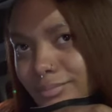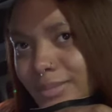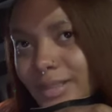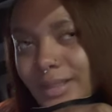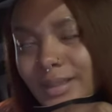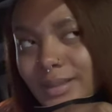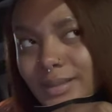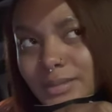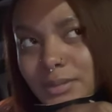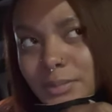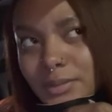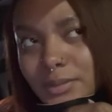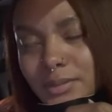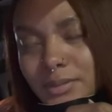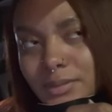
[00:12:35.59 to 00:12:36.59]
It had to
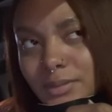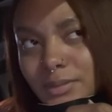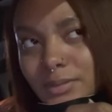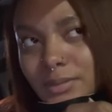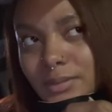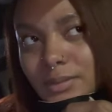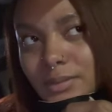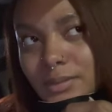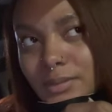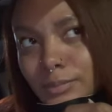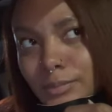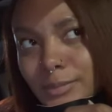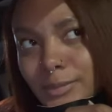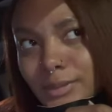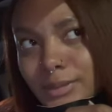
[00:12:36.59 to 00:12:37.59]
be.
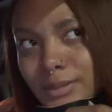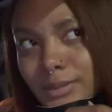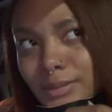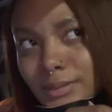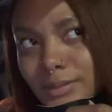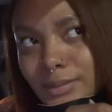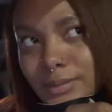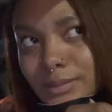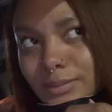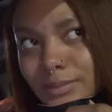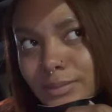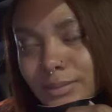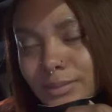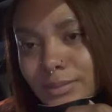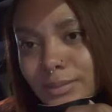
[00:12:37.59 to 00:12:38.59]
Yeah.
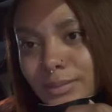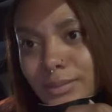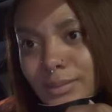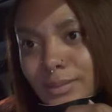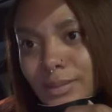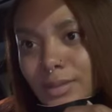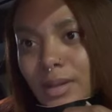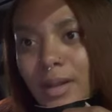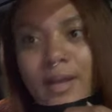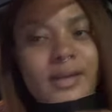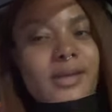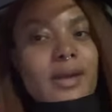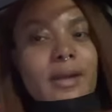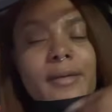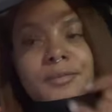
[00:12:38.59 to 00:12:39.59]

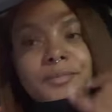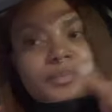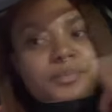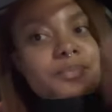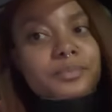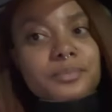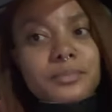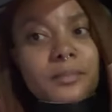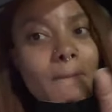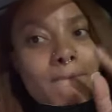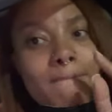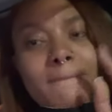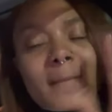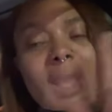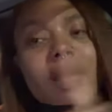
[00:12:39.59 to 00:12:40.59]
Yeah.
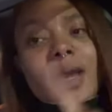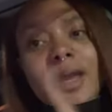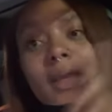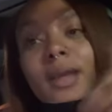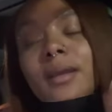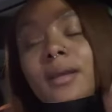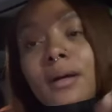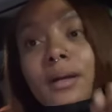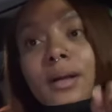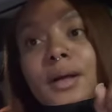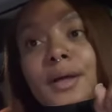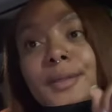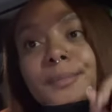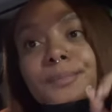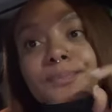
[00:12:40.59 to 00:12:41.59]
And
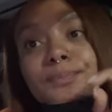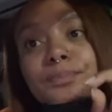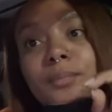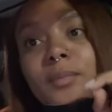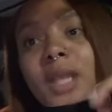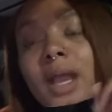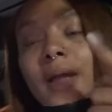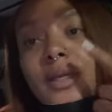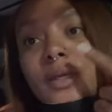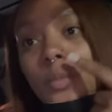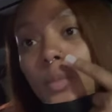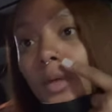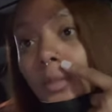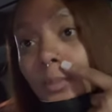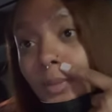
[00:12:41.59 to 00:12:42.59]
um I didn't
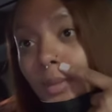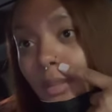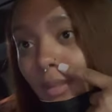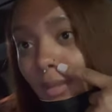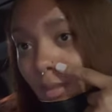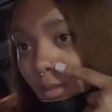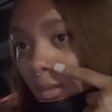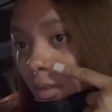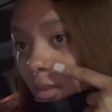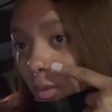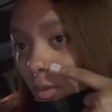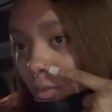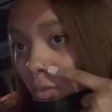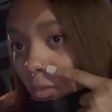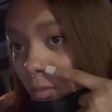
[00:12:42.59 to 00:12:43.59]
want to put a
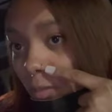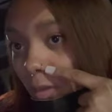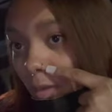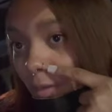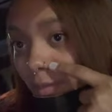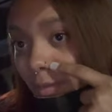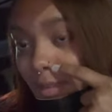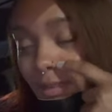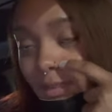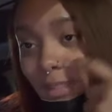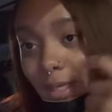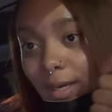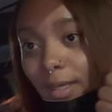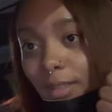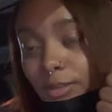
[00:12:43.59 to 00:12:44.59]
hoop on this
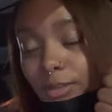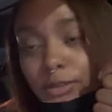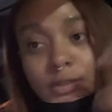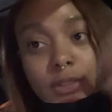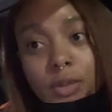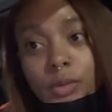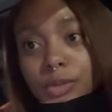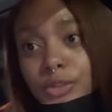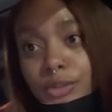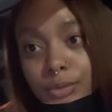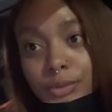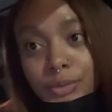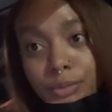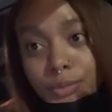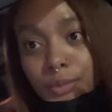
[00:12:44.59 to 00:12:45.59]
side so
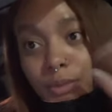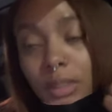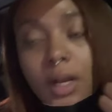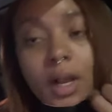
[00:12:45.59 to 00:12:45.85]
soon.